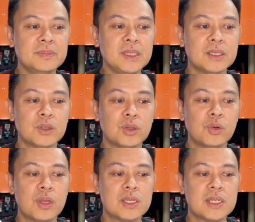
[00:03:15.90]
So do
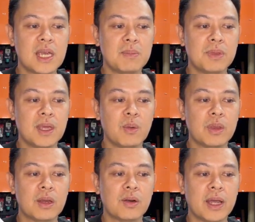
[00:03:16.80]
the same thing with
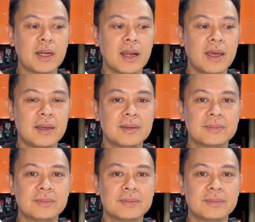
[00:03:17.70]
the right leg.